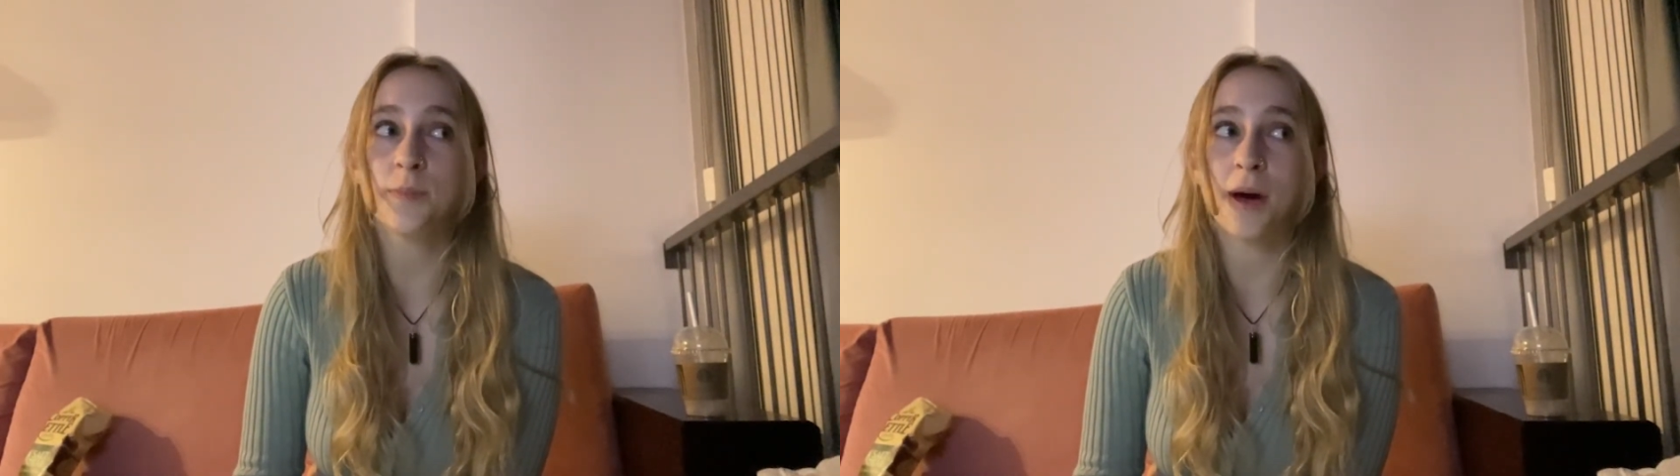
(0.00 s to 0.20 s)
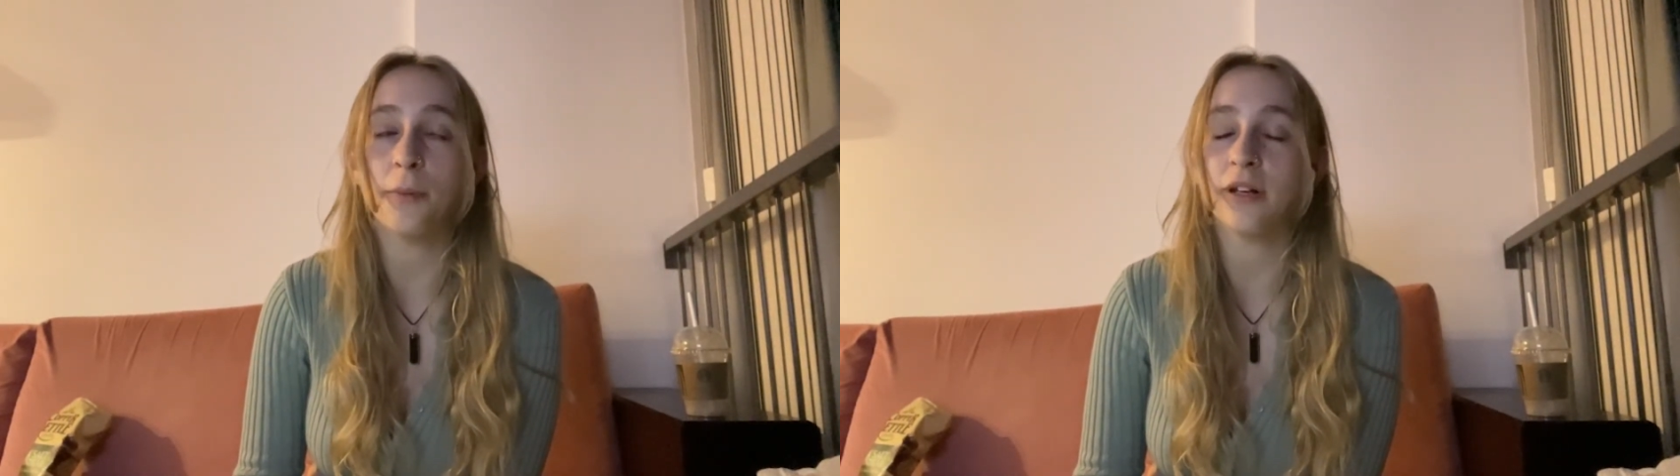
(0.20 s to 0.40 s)

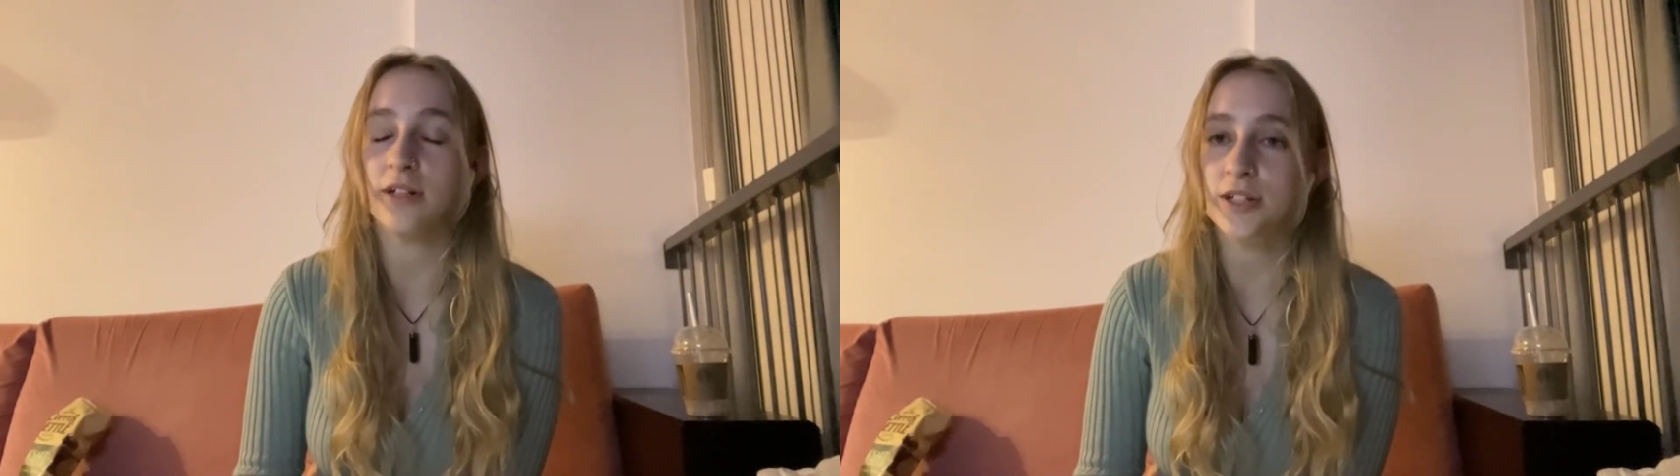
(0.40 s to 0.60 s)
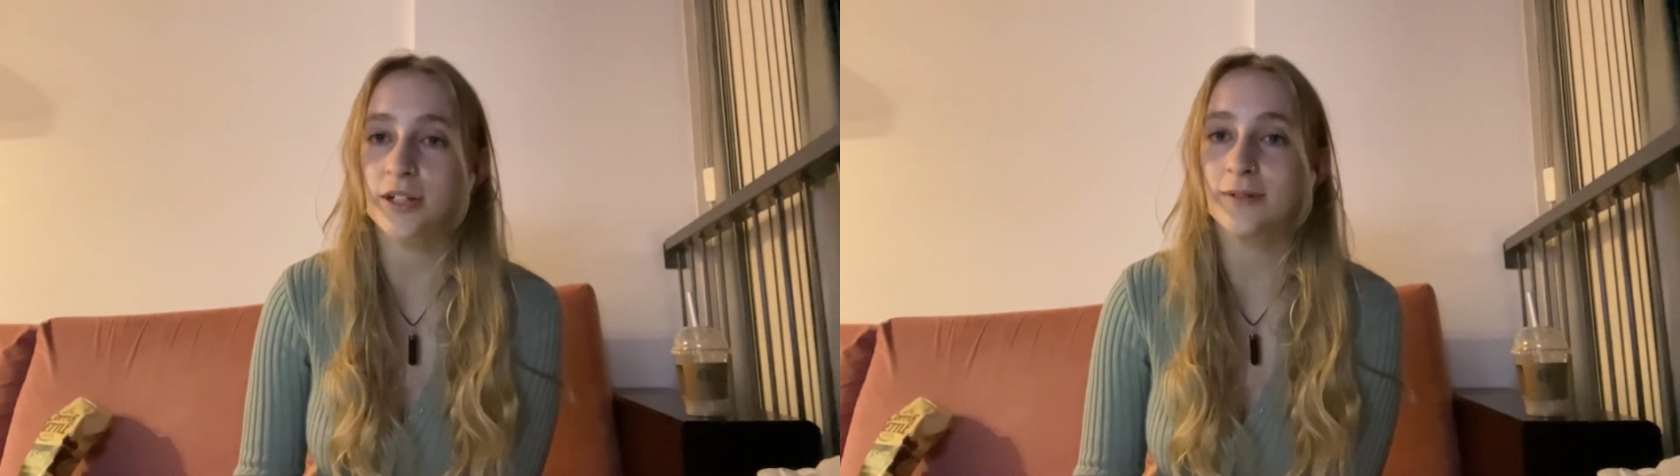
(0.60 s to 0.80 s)
part 1
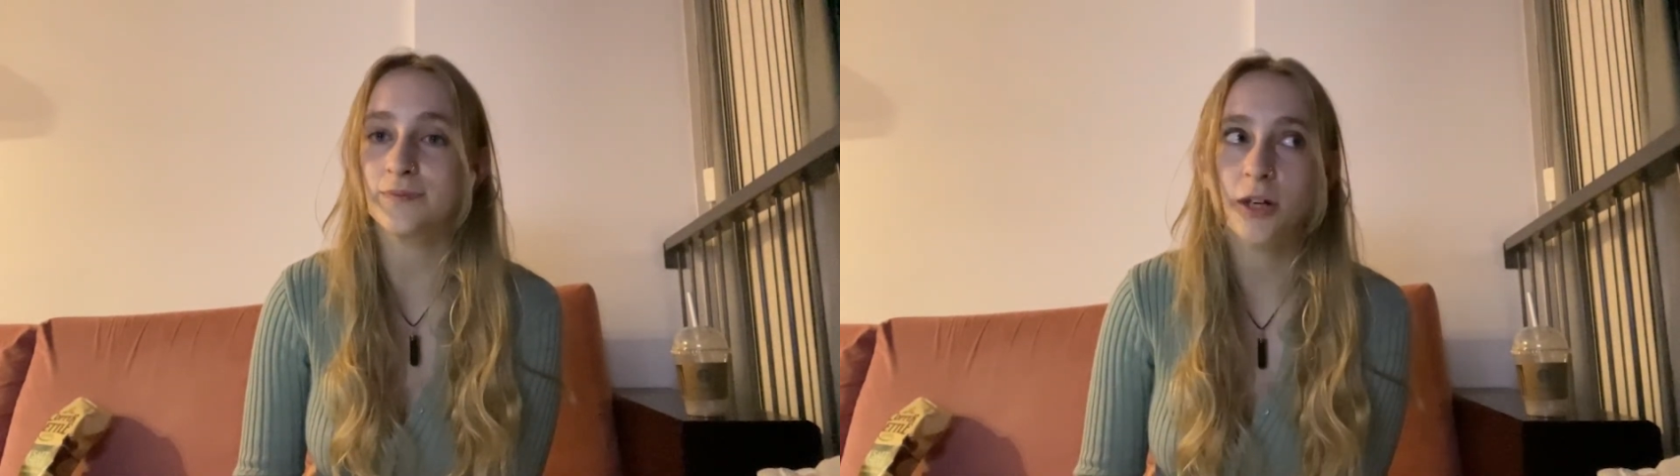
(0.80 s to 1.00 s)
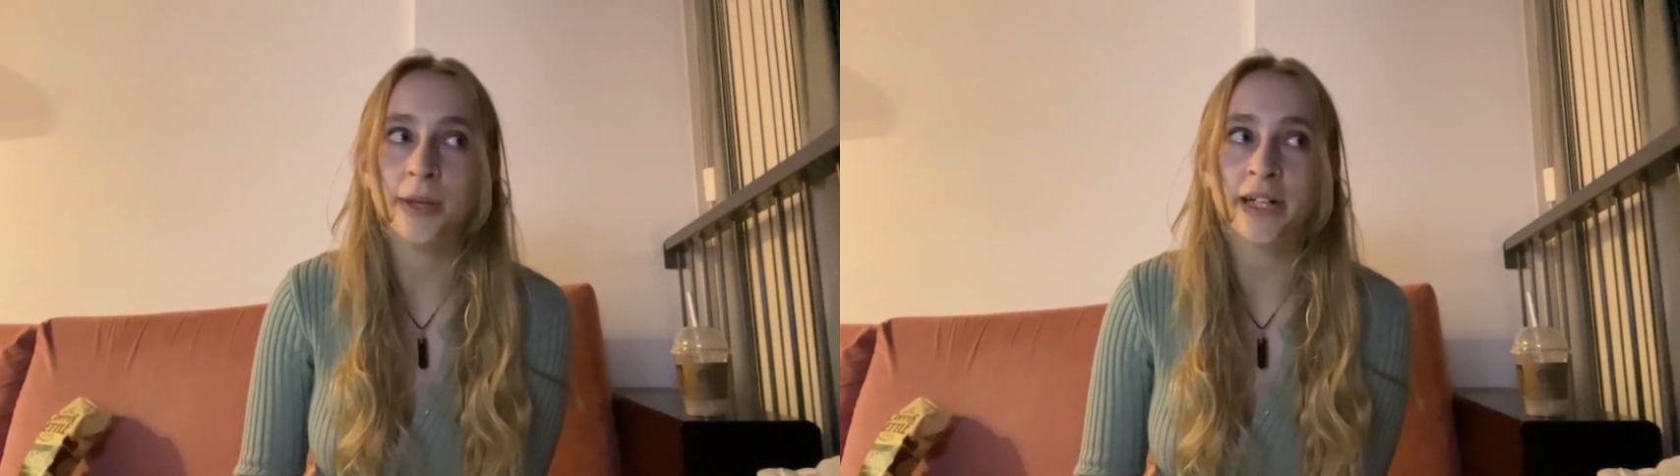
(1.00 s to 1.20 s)
and
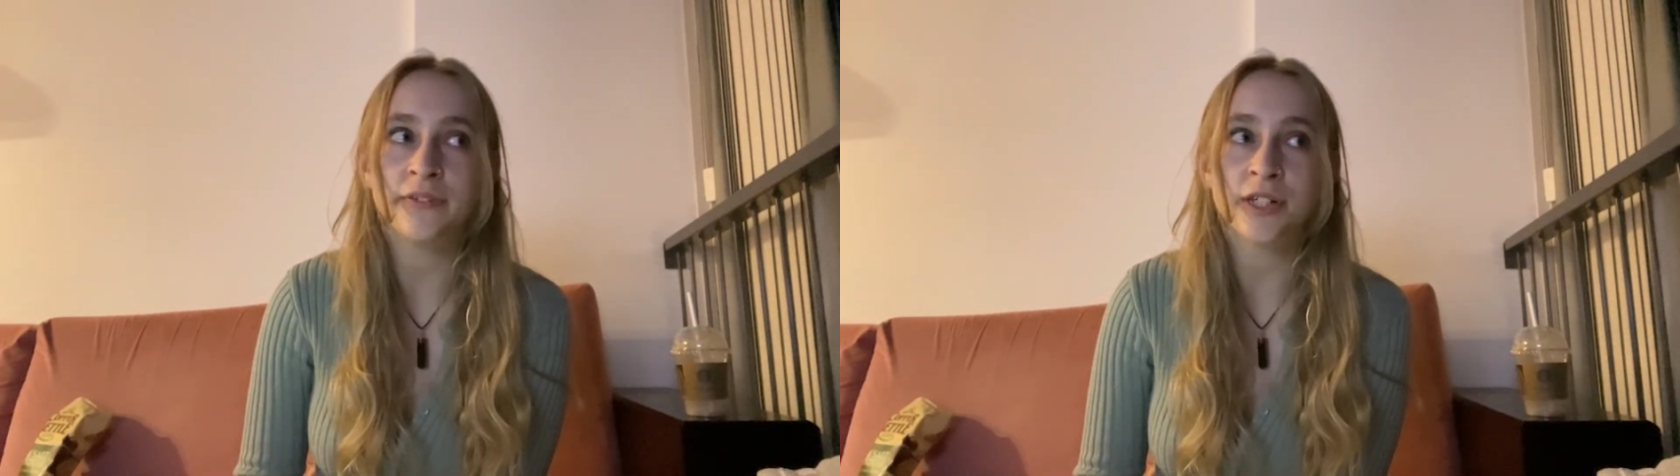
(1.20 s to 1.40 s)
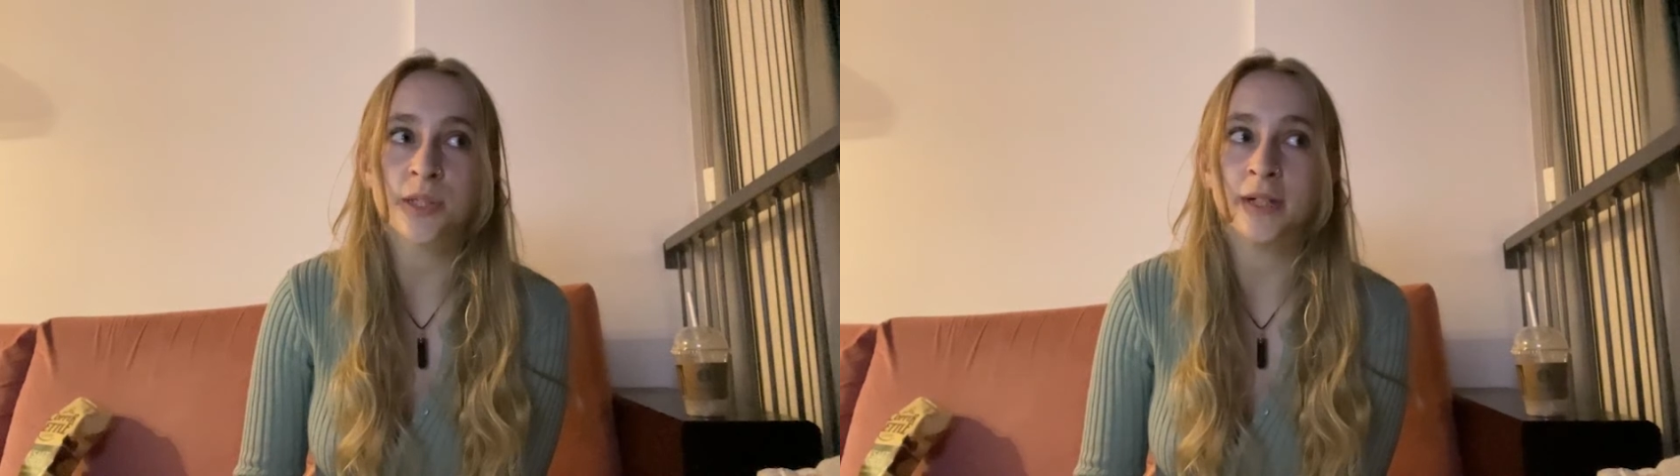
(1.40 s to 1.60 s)
2.
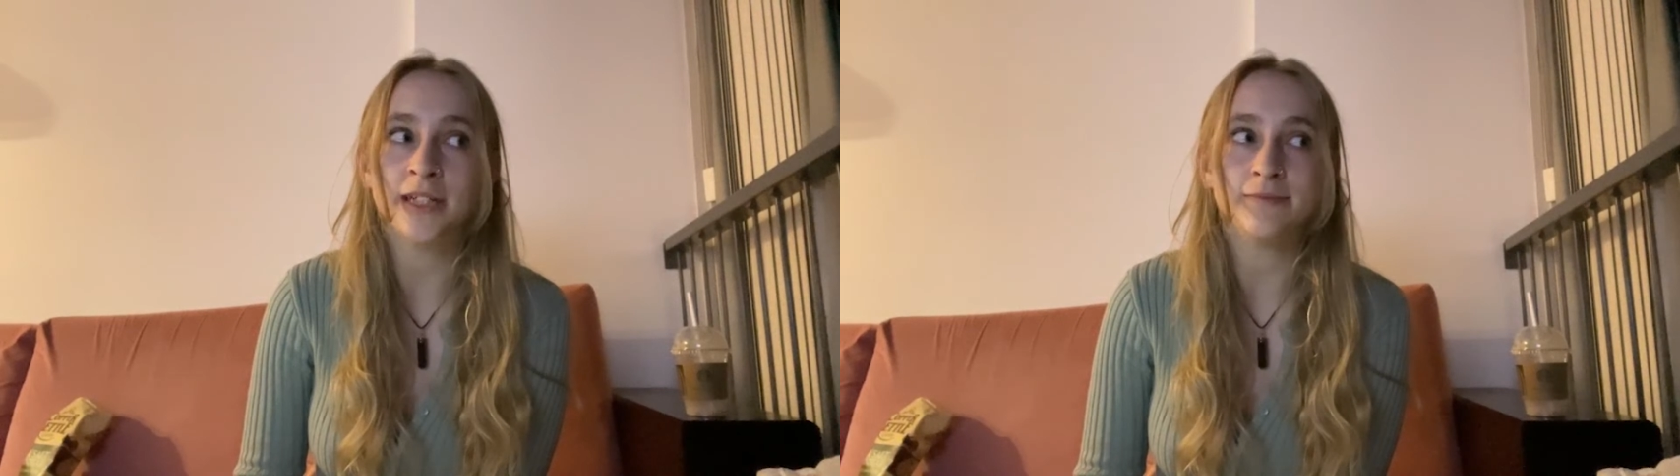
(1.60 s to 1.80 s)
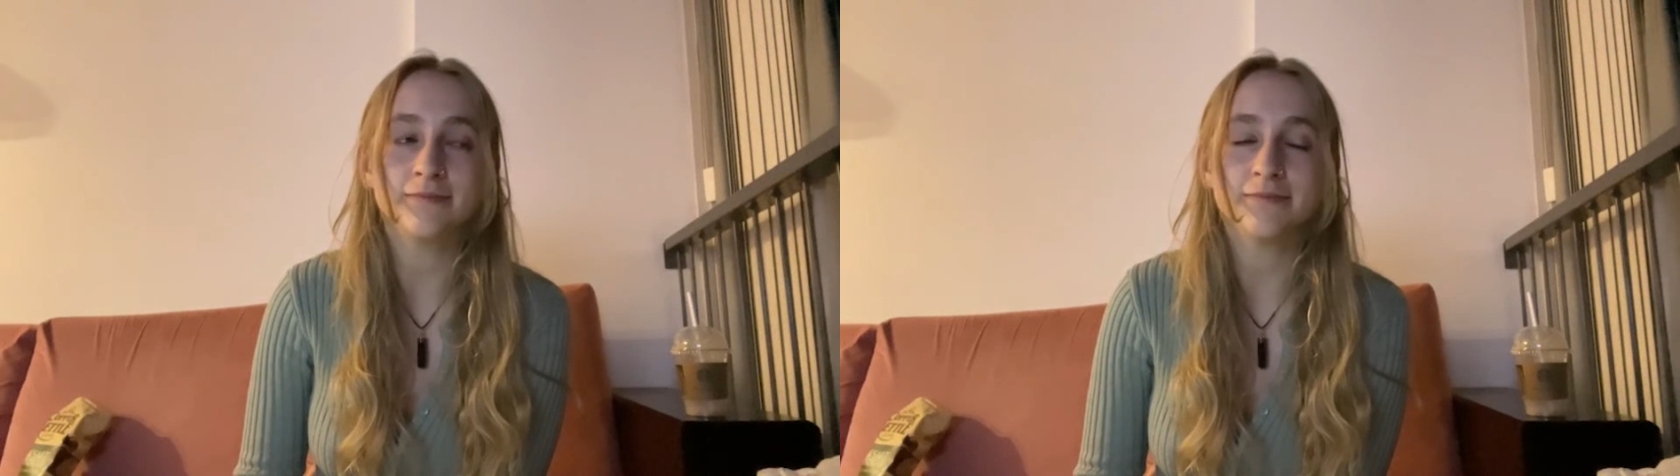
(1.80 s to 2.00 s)
Omegaverse smut.